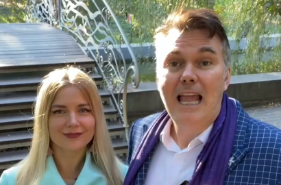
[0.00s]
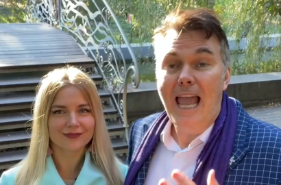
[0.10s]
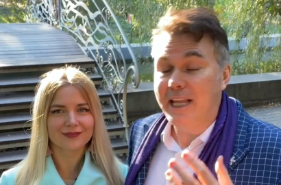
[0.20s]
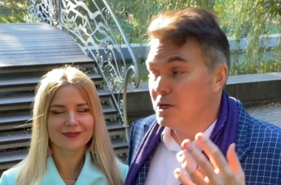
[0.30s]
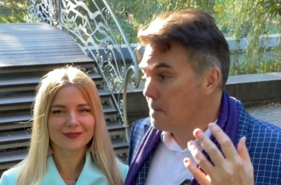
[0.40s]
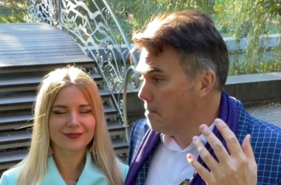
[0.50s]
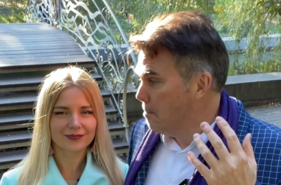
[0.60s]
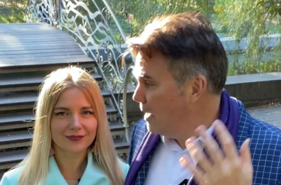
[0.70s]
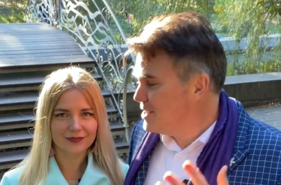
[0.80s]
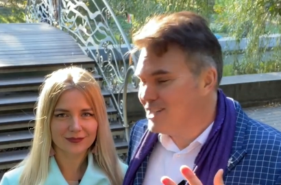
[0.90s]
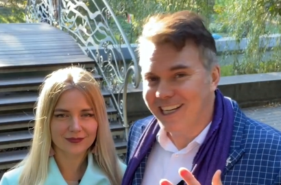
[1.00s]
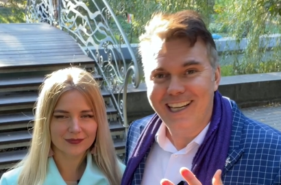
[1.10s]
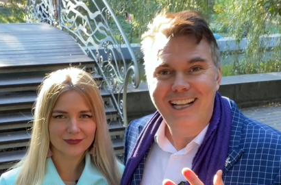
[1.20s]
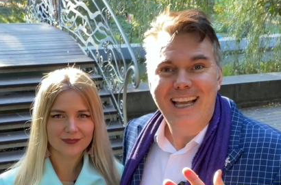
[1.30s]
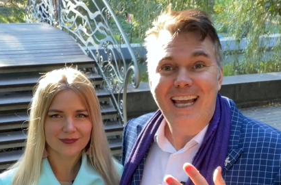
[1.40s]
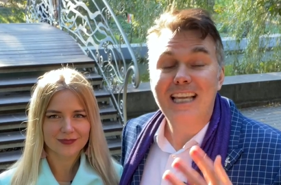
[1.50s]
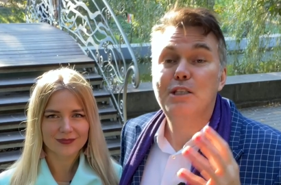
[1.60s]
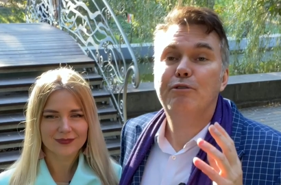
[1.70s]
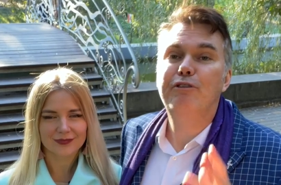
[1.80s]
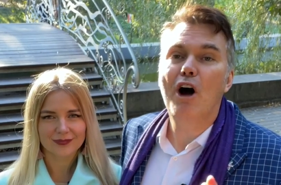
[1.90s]
Speaker 1: And your budget
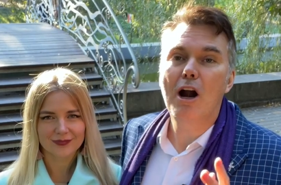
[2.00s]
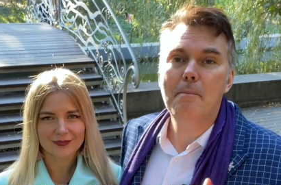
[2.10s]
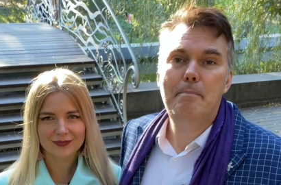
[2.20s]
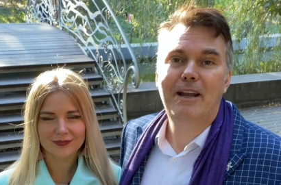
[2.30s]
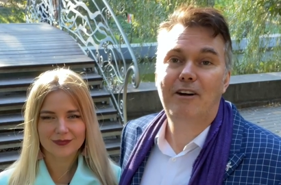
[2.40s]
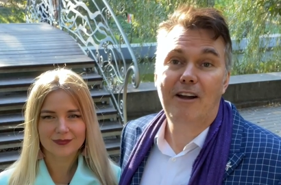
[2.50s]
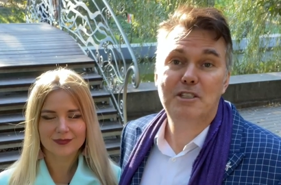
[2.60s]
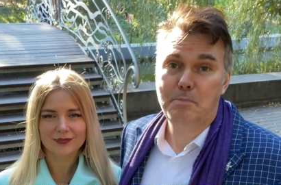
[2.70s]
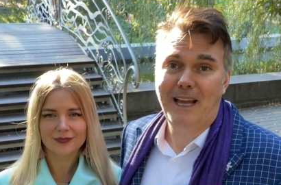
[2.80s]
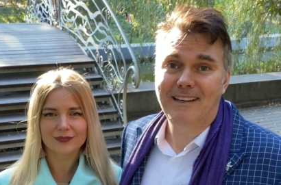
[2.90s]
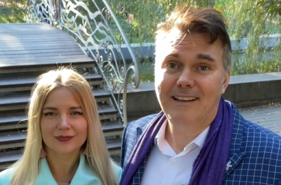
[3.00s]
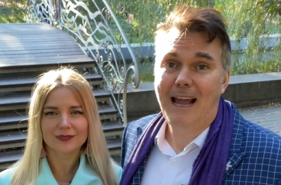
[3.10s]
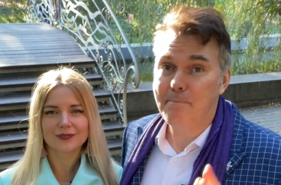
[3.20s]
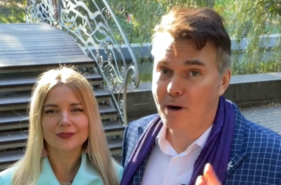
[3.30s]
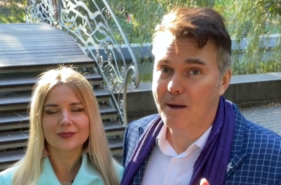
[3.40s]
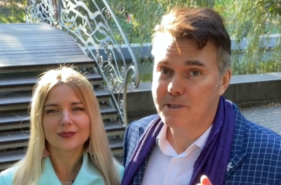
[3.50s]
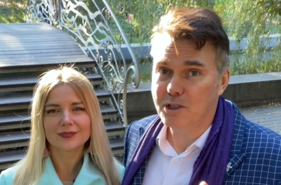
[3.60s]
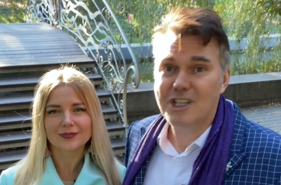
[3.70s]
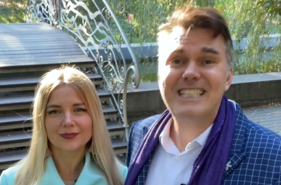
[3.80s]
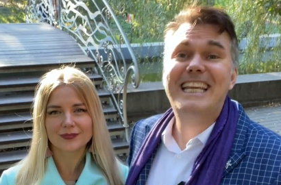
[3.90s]
is far better off spent, I promise you,
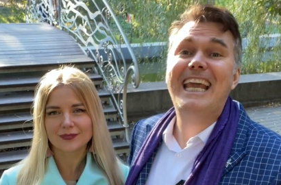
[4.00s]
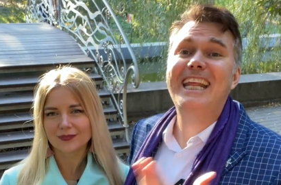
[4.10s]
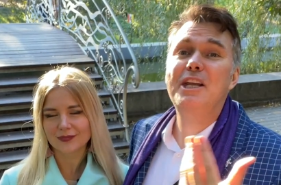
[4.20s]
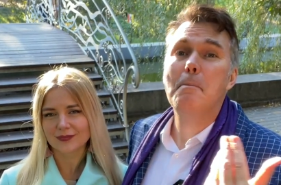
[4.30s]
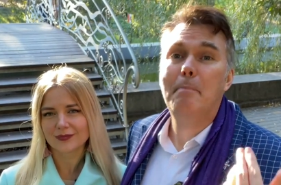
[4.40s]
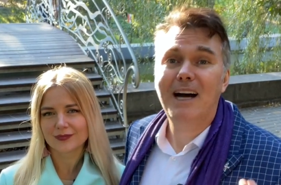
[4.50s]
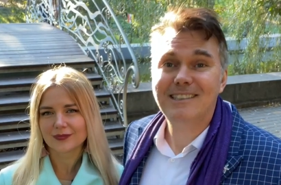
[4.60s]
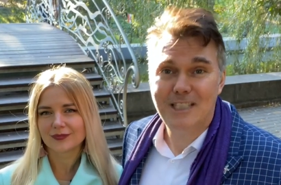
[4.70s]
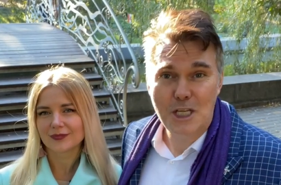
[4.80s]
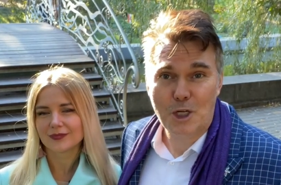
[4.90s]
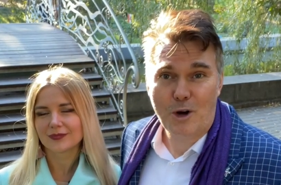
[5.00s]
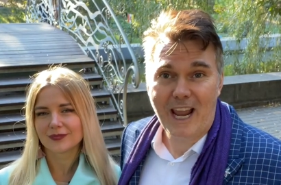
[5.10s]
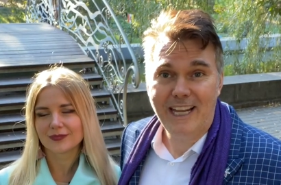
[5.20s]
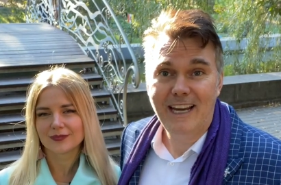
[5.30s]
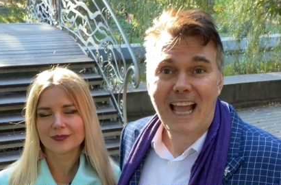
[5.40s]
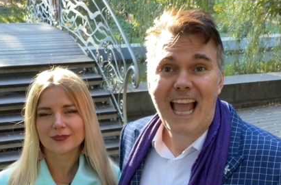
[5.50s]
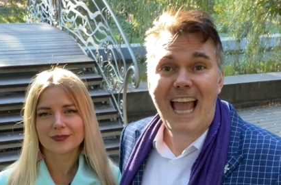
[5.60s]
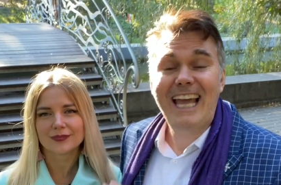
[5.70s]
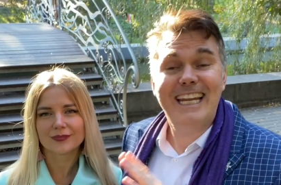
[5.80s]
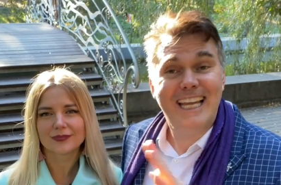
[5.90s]
just getting your butt to Ukraine
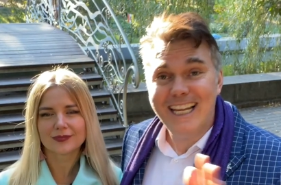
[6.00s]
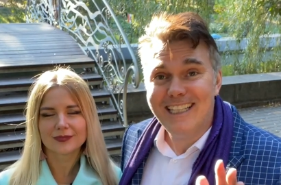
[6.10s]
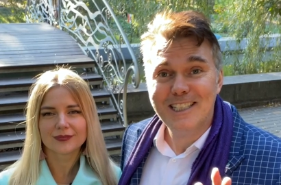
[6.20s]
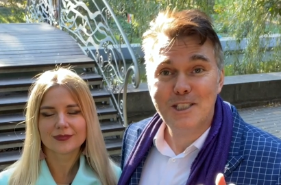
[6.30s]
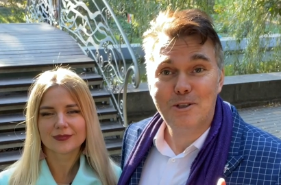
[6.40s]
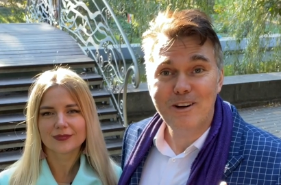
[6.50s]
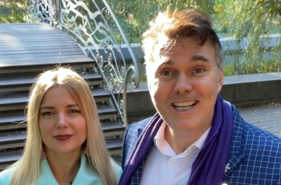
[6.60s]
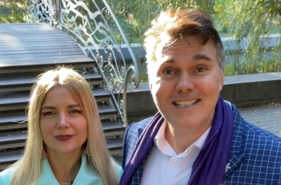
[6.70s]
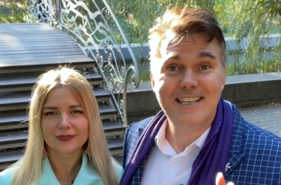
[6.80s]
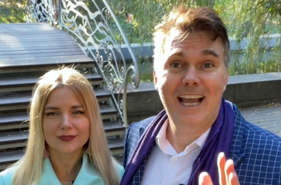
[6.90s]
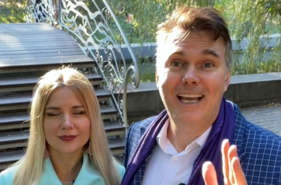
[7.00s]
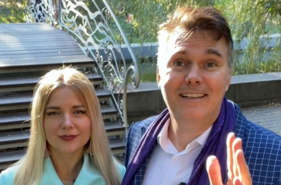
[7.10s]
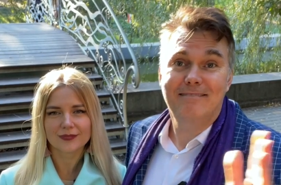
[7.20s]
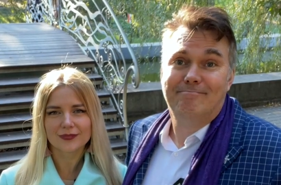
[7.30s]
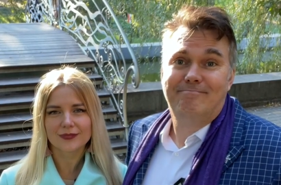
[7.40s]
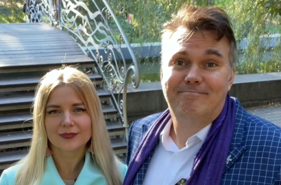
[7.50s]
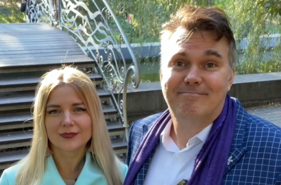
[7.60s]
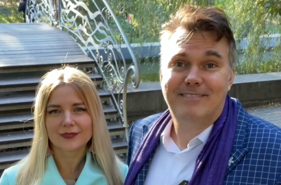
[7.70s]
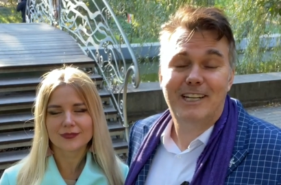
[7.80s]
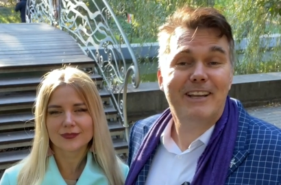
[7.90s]
and hitting the streets and,
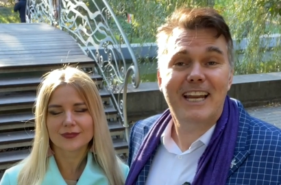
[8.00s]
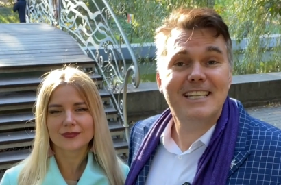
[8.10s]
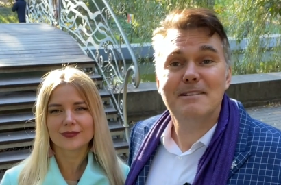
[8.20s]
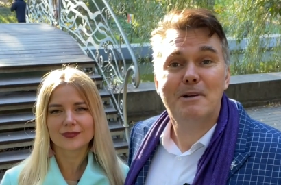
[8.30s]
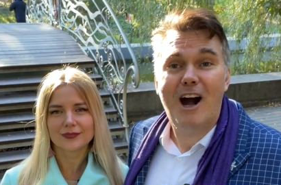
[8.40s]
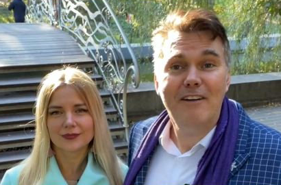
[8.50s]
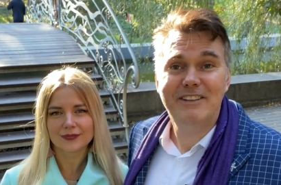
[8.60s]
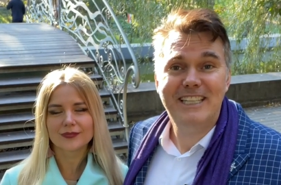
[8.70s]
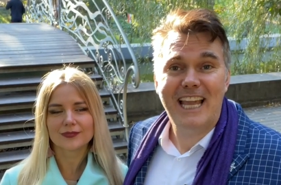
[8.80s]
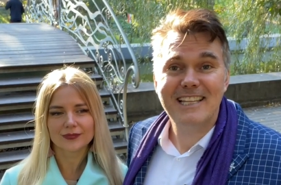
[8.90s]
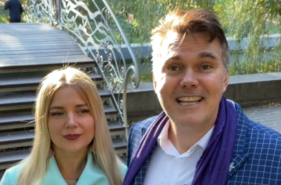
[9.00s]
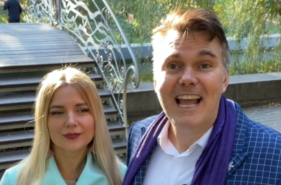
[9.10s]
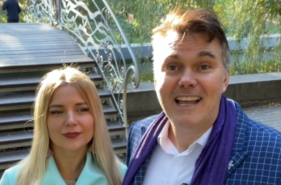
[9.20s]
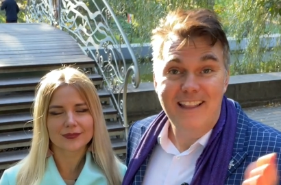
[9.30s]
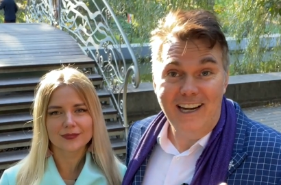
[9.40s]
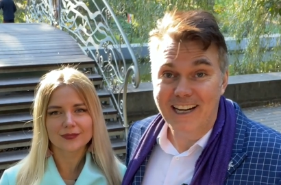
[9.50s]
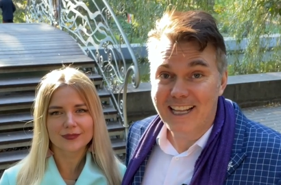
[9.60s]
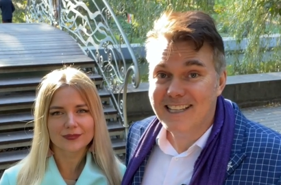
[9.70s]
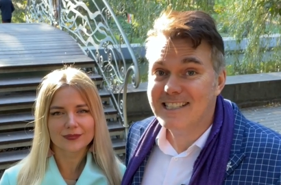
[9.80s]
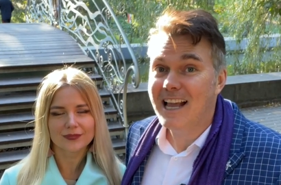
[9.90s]
you know, getting some coffee dates, than it
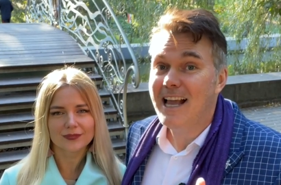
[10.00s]
is